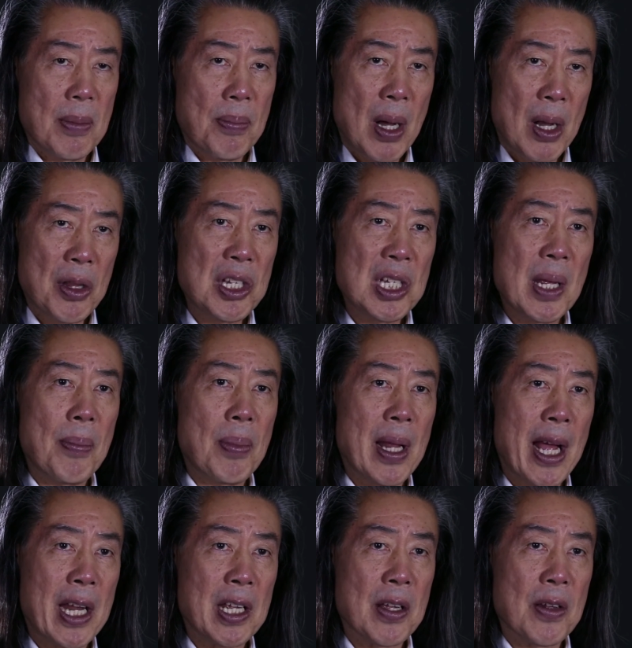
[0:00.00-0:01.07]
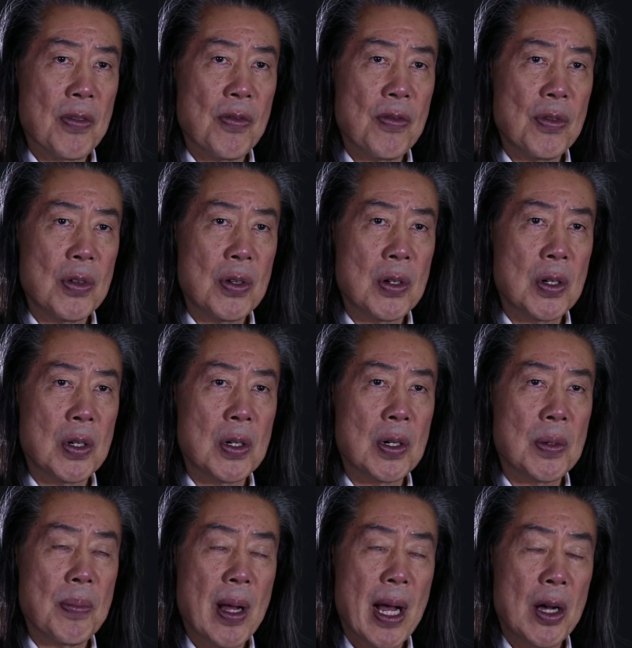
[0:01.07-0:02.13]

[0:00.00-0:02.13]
policy planning for